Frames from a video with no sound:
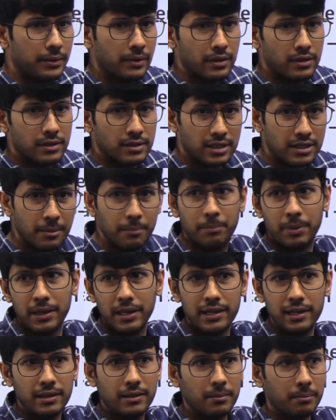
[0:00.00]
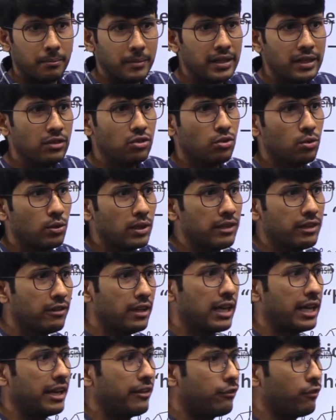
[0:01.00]
simple means to live a
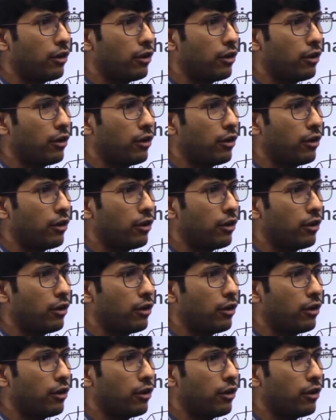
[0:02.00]
life